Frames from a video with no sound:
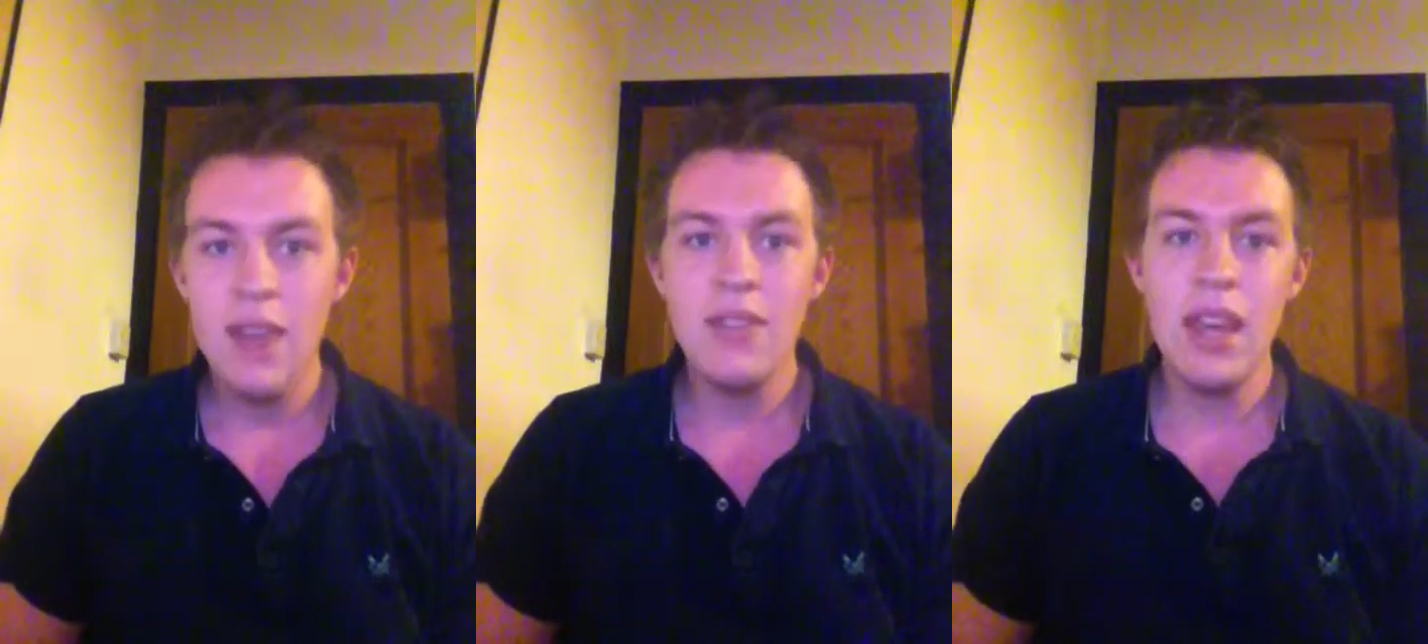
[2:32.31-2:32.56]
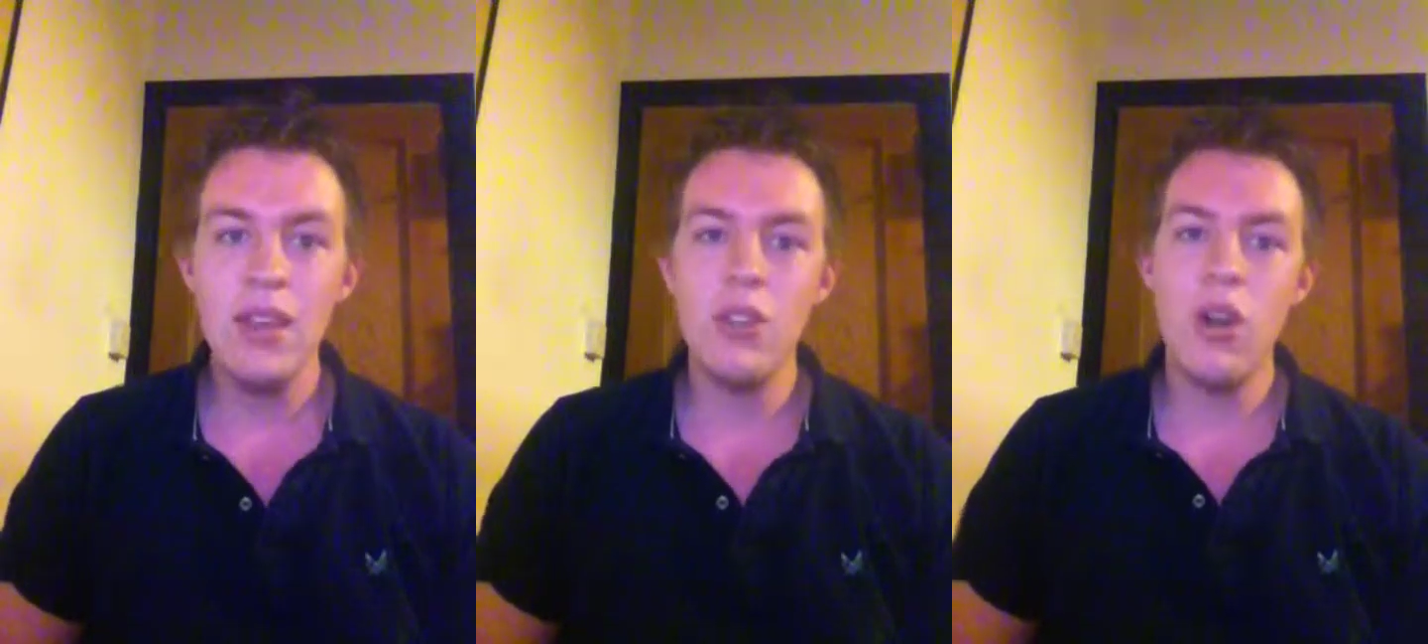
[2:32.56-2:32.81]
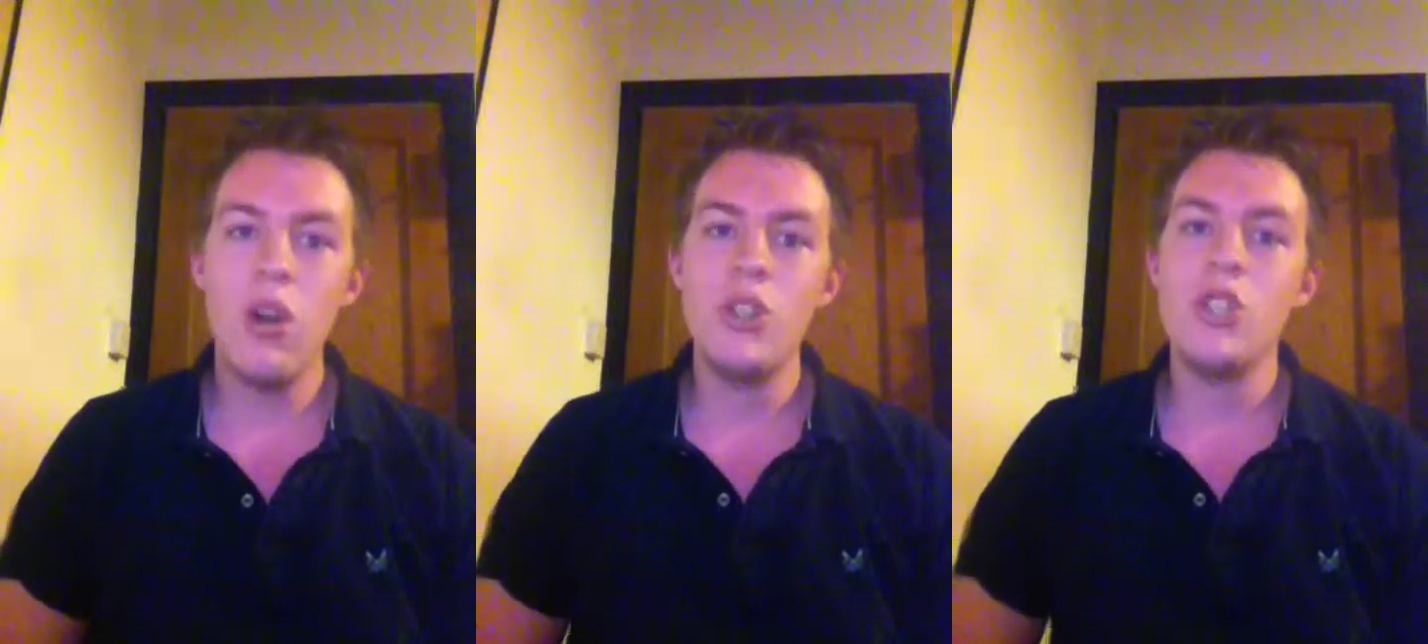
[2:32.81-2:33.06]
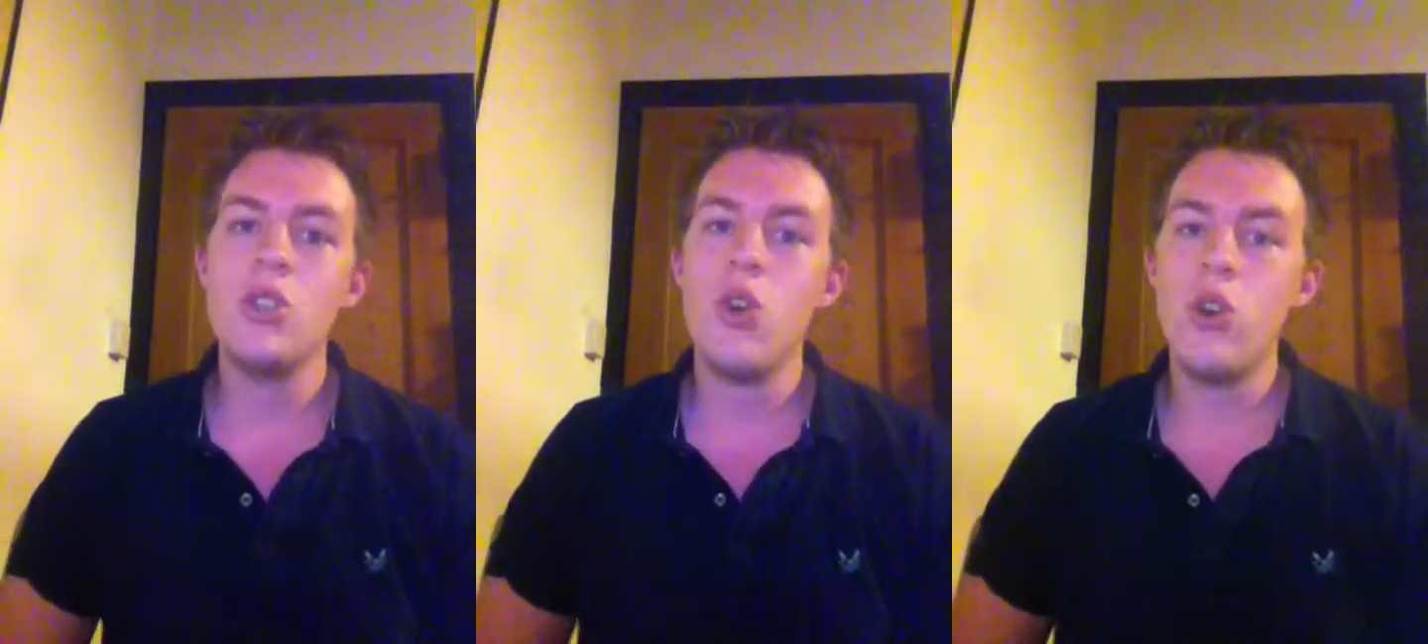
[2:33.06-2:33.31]
They
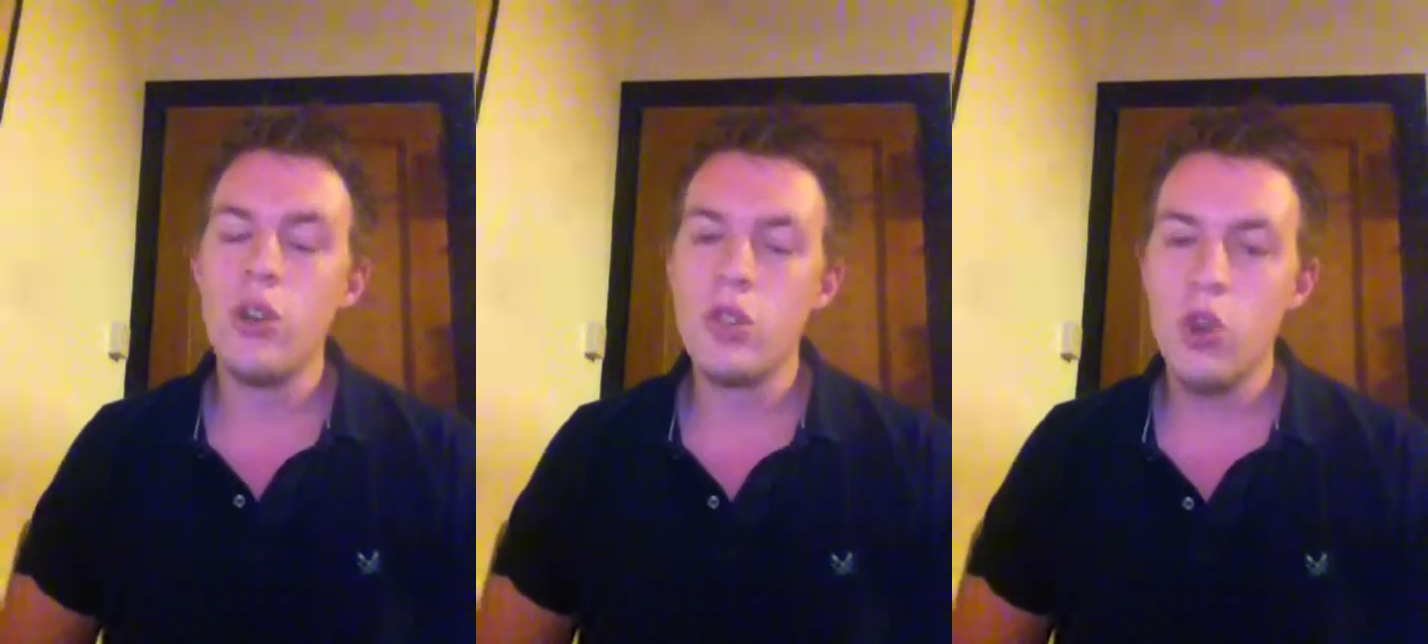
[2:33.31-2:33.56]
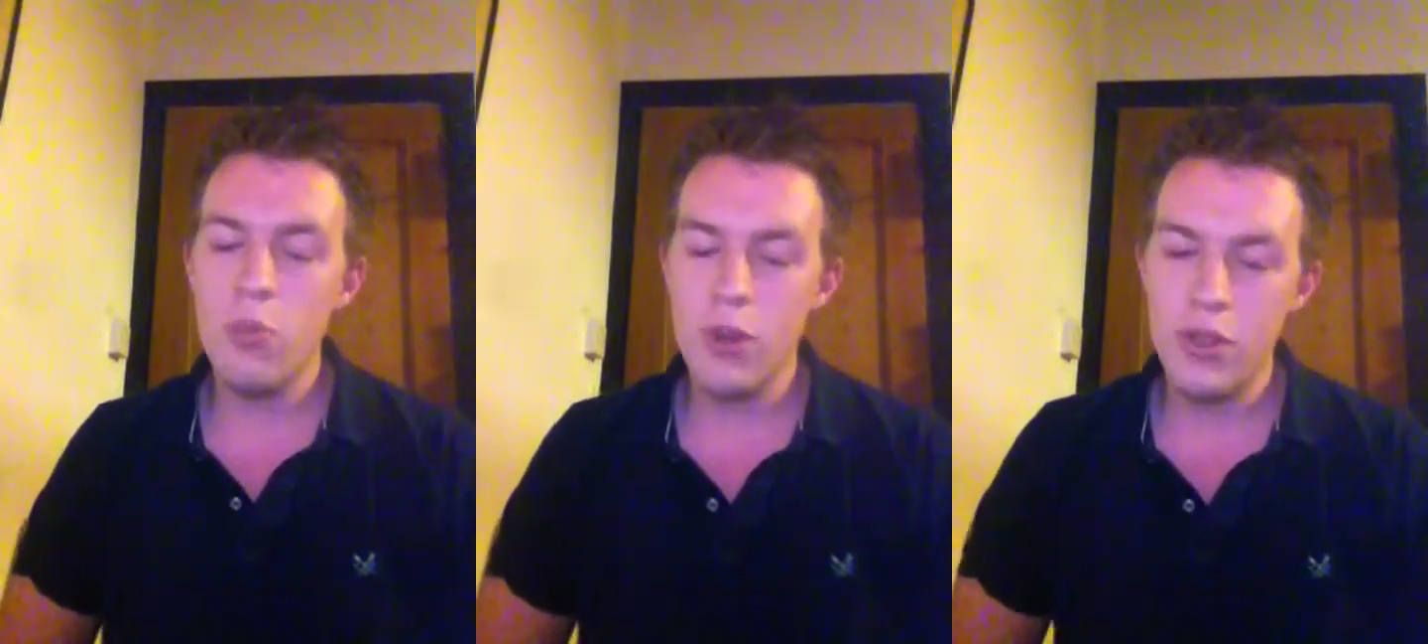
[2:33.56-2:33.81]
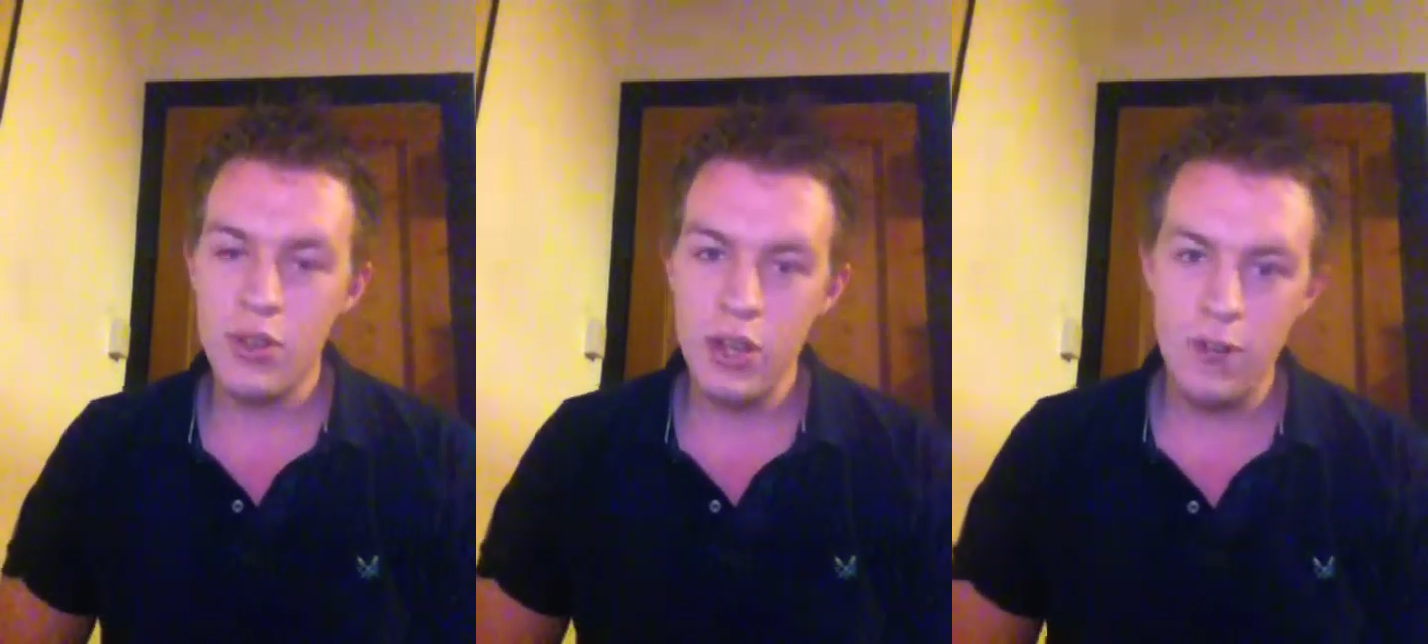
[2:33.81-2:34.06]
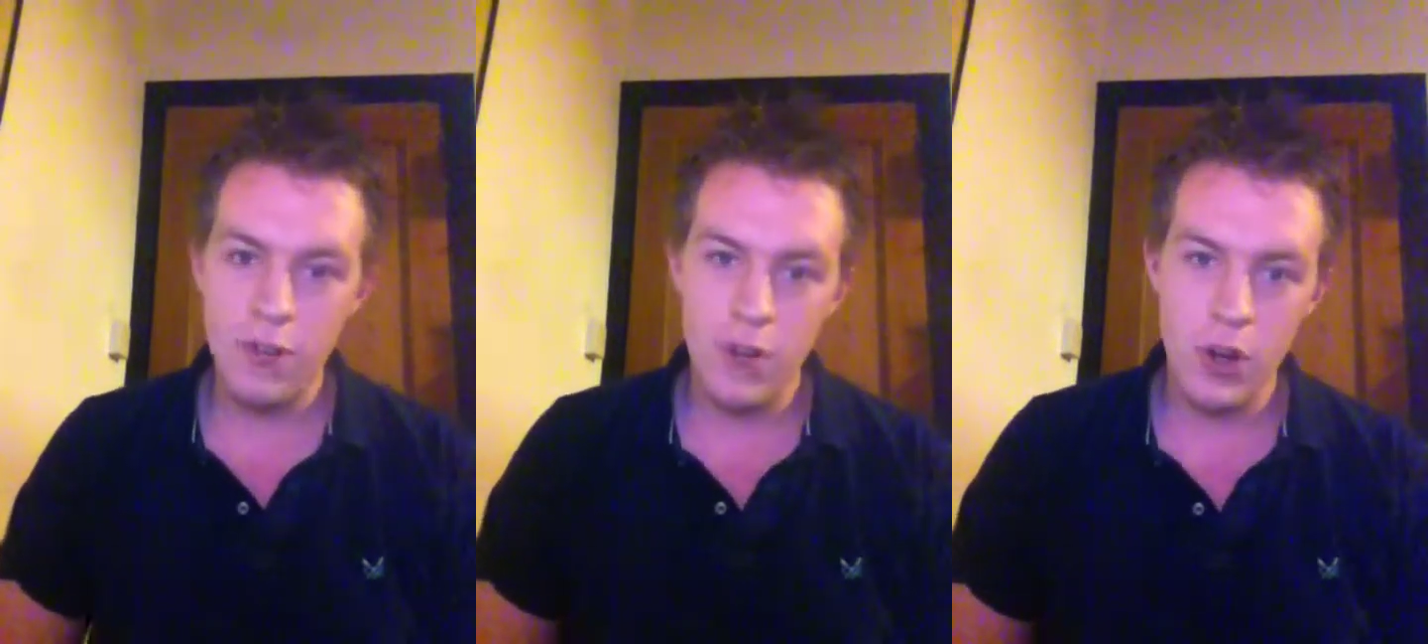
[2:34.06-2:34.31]
launched on October
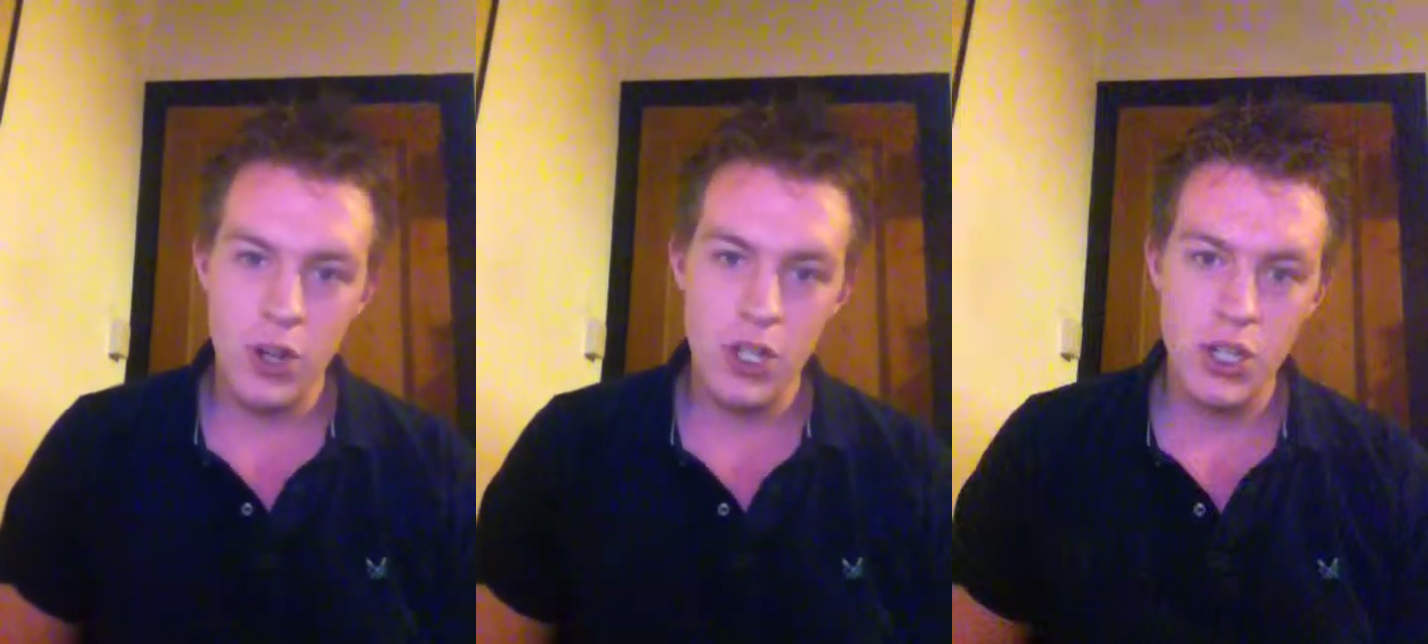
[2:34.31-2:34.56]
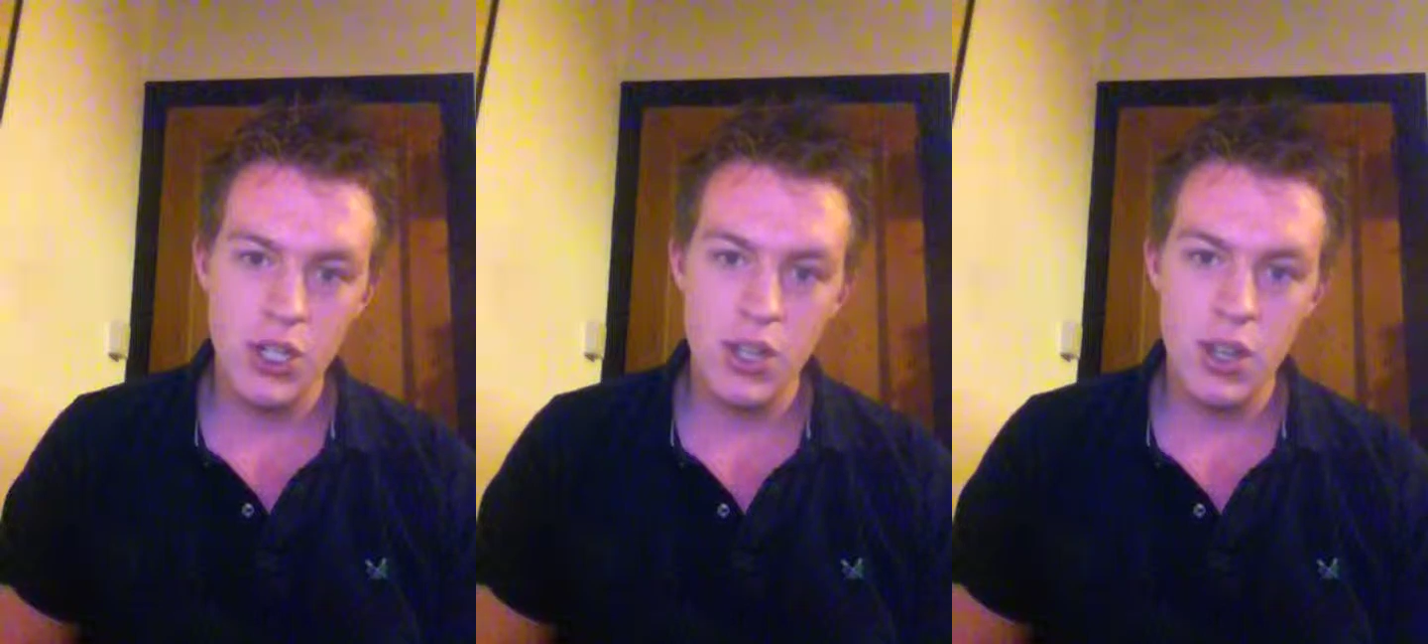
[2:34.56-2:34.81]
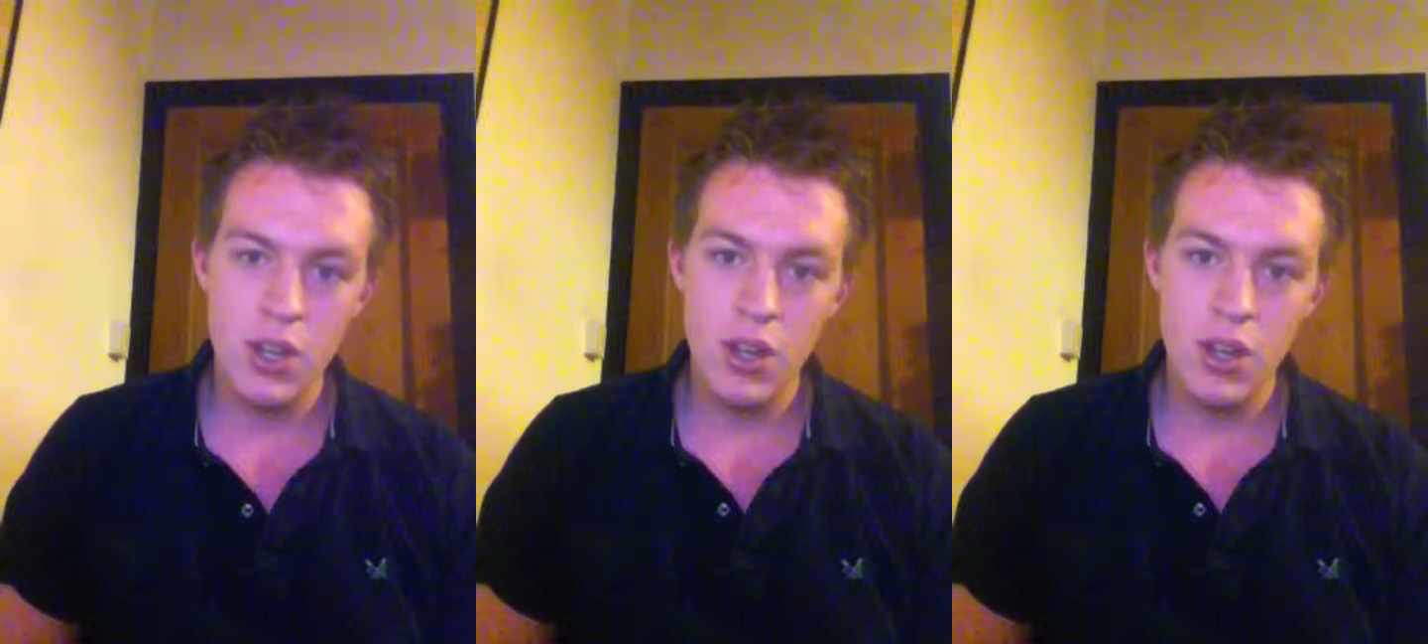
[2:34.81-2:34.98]
31st,